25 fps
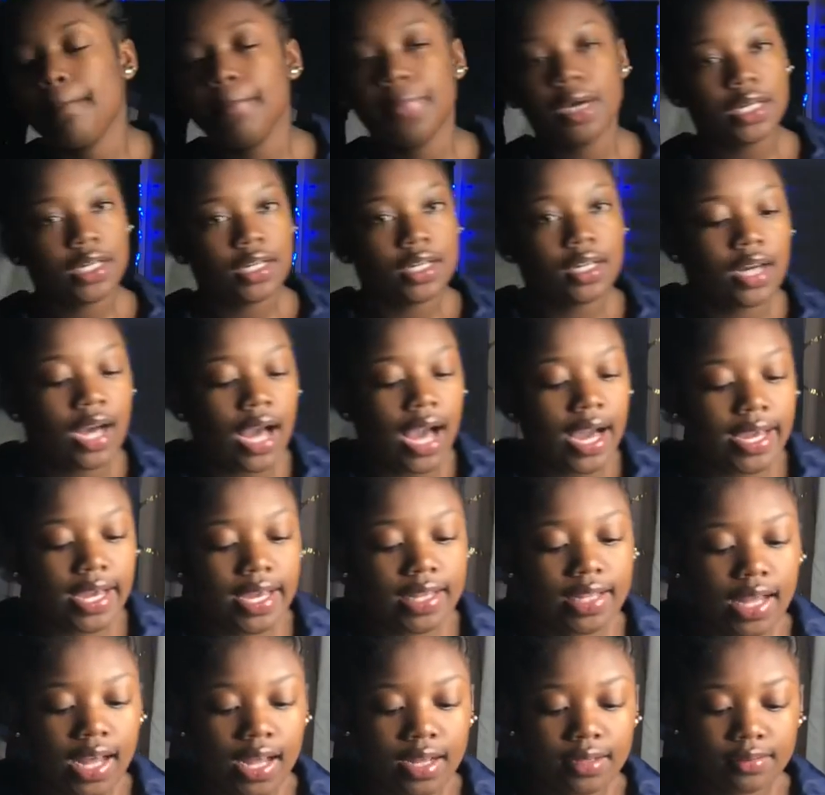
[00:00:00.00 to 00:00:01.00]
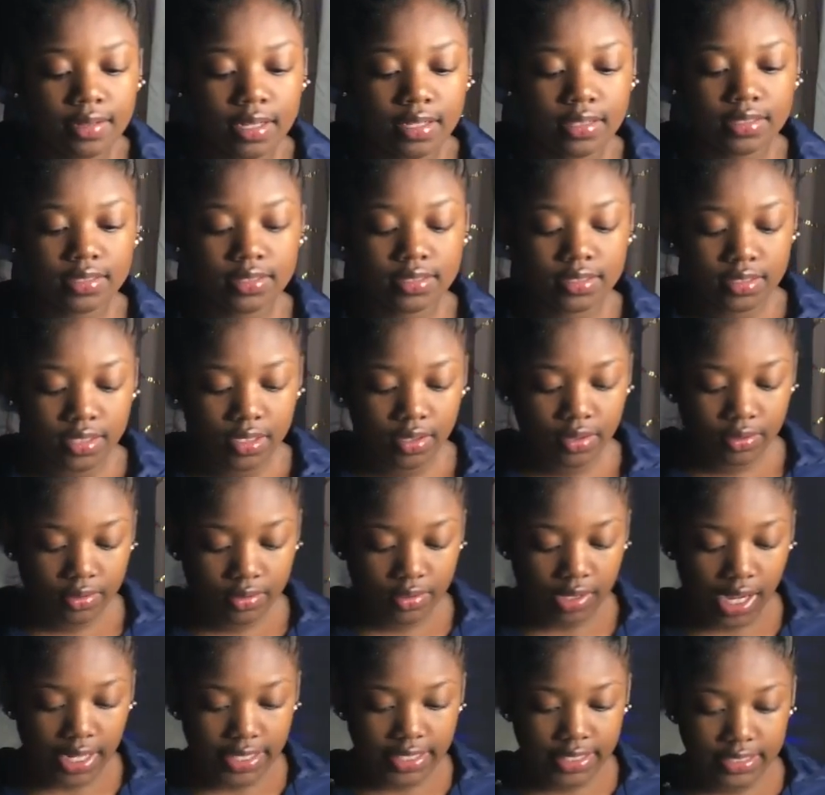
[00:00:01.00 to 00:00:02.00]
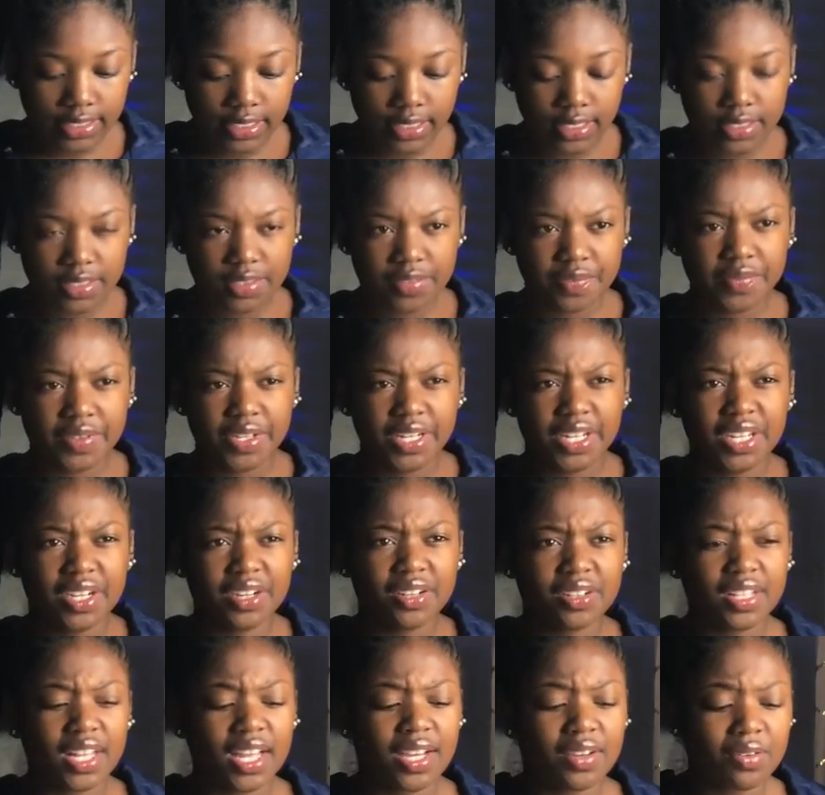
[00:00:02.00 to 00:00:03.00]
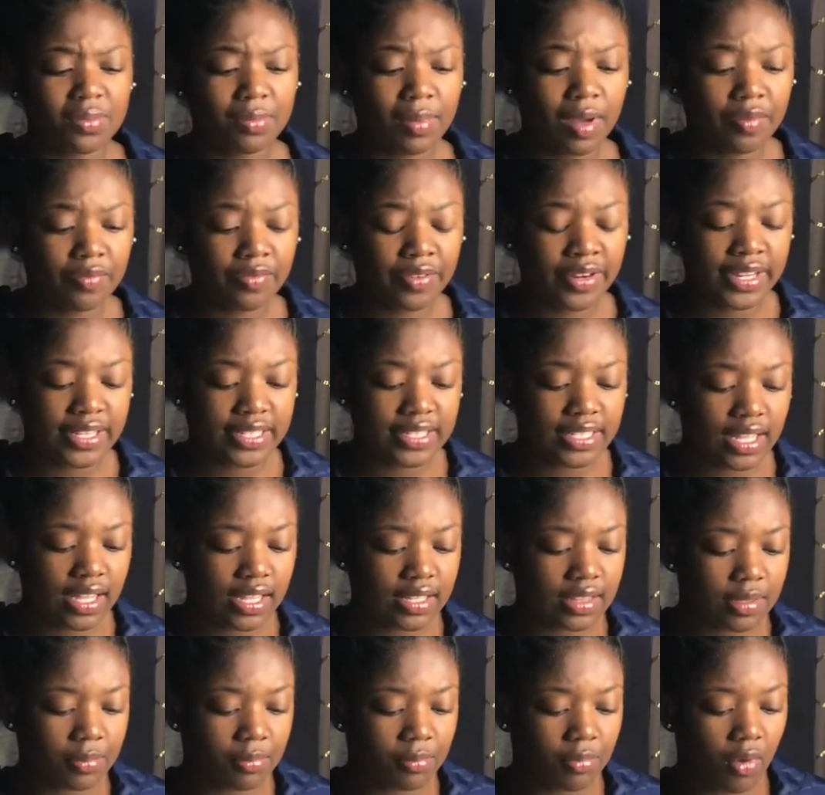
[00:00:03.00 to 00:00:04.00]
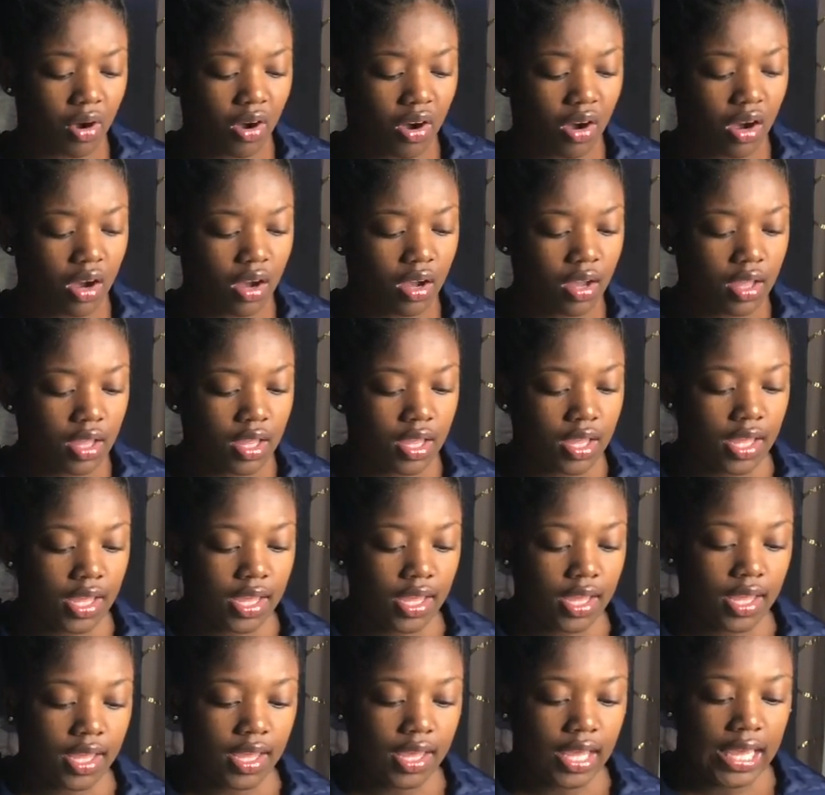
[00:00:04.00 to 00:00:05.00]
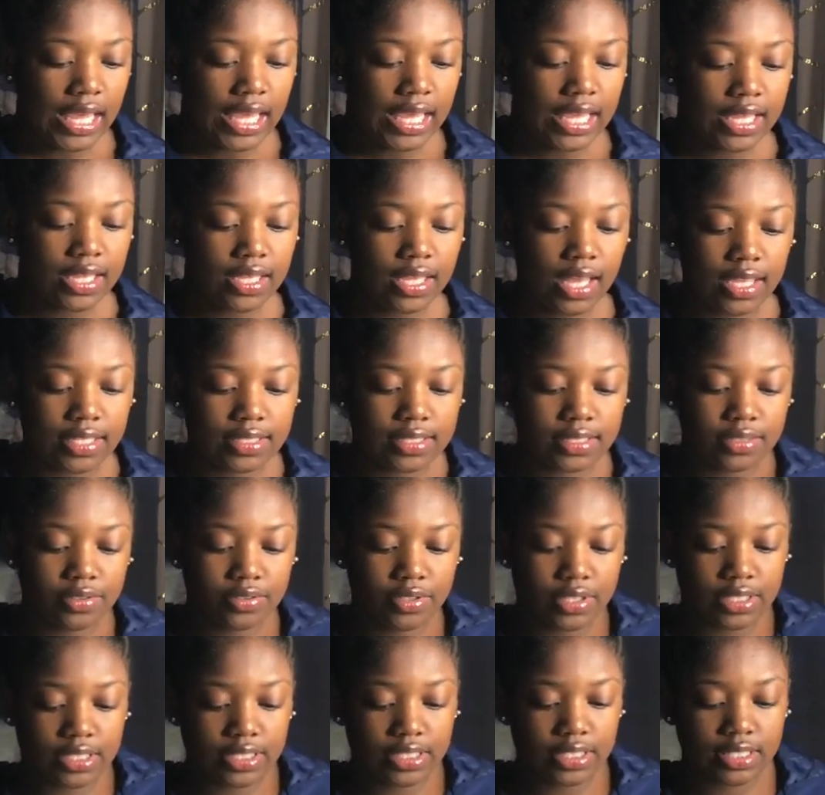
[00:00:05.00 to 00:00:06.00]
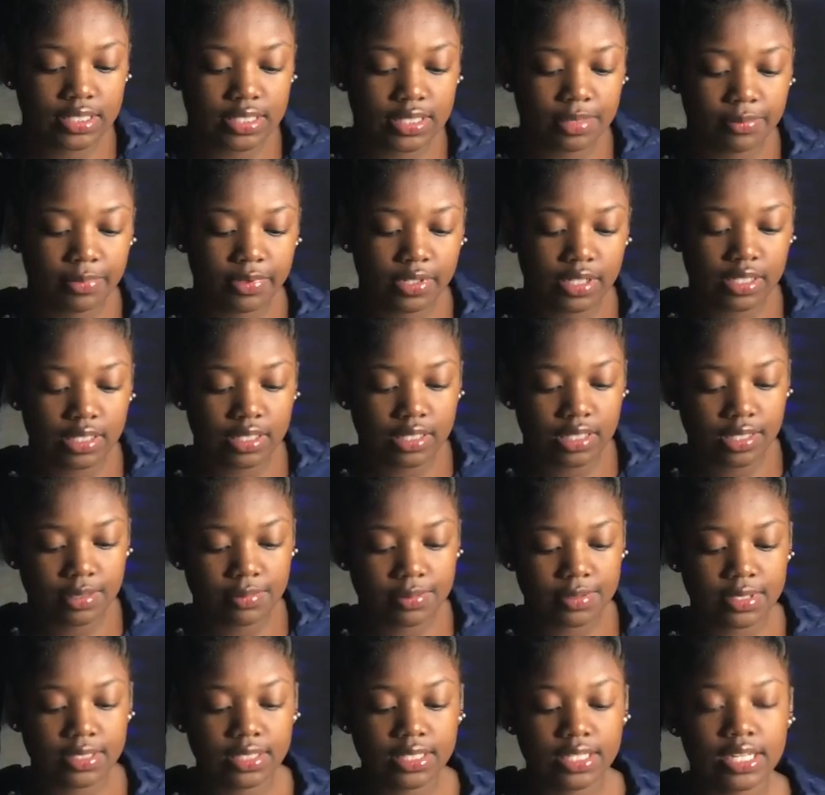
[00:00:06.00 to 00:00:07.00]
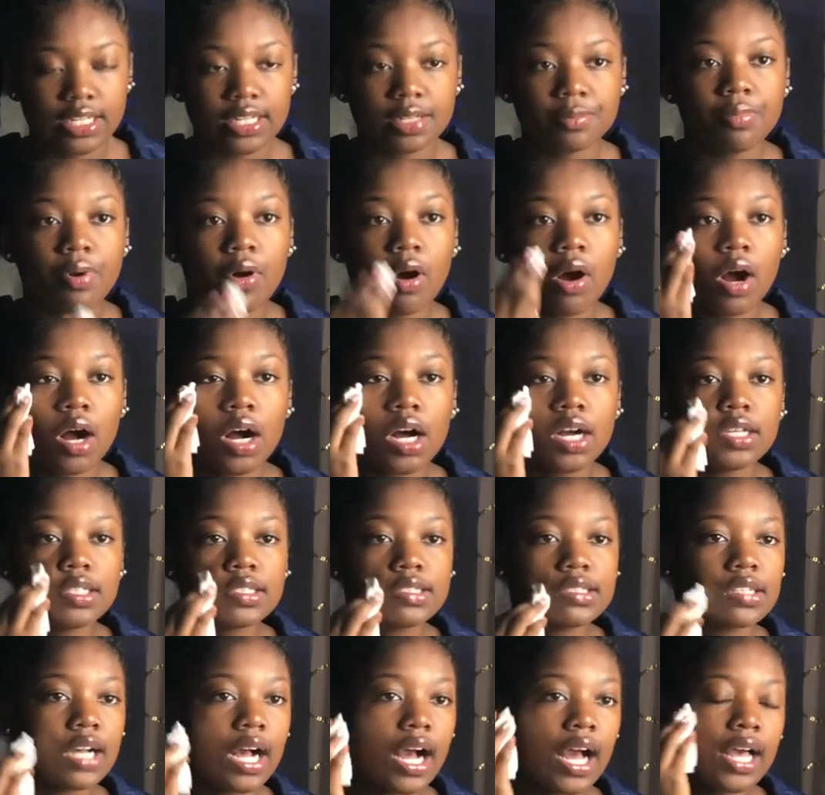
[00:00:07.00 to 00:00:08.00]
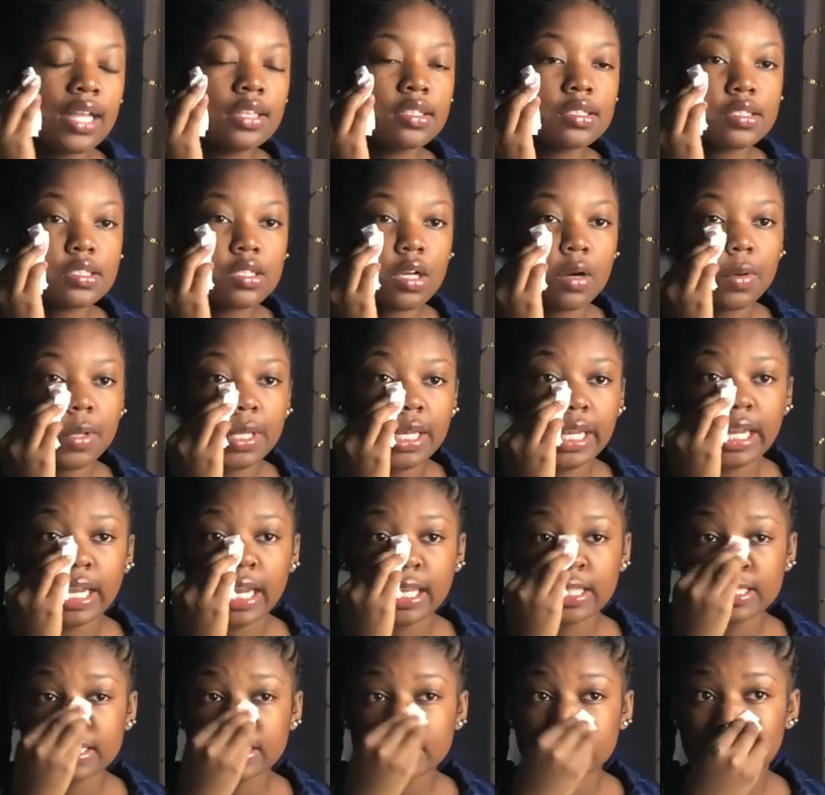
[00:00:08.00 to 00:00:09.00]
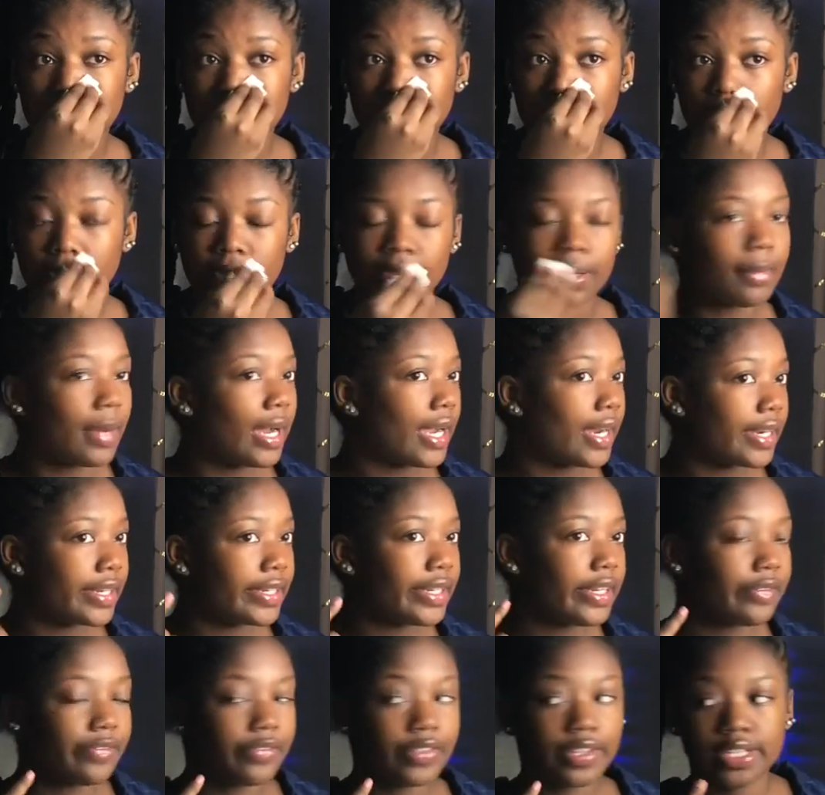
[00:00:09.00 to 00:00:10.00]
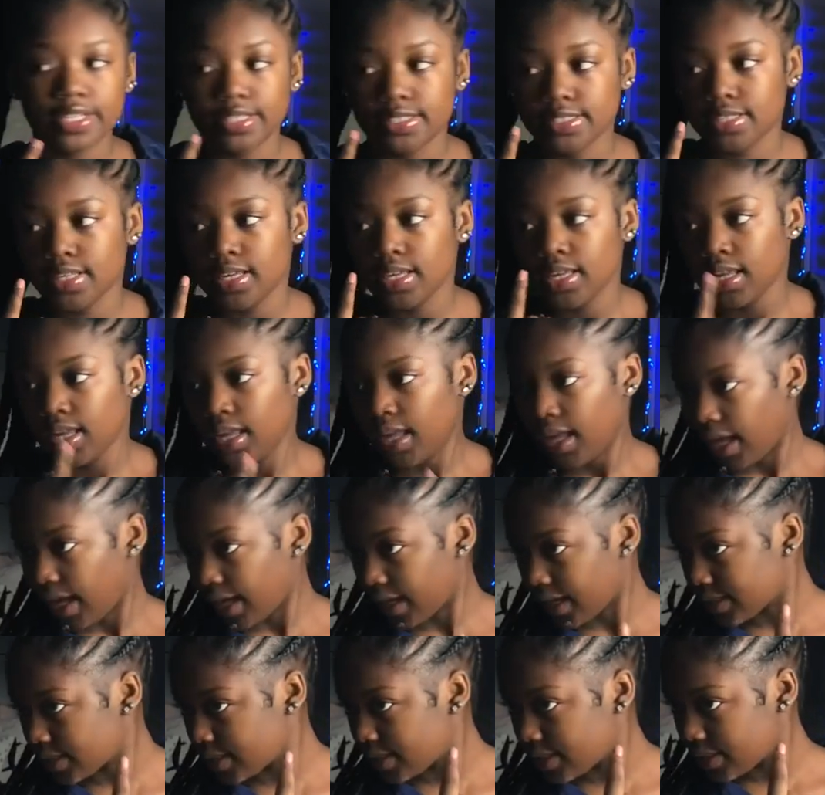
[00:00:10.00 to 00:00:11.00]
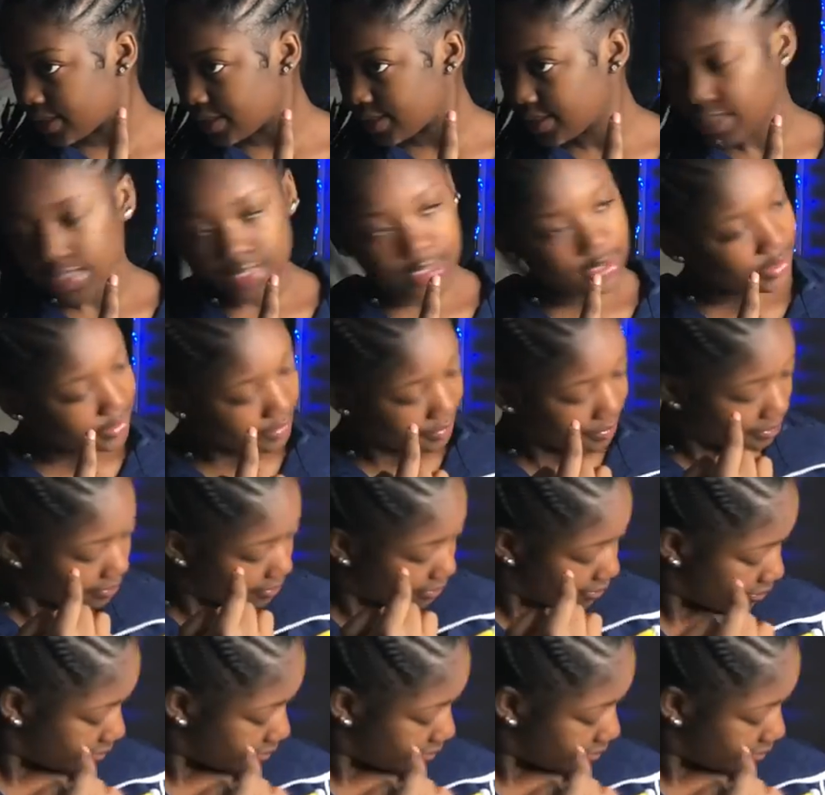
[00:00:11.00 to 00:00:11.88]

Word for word: But I got so I did this video like with my friends at the mall and as you can see in some of the clips then it paused I had to sew in and I took that out got my hair done for this I got this done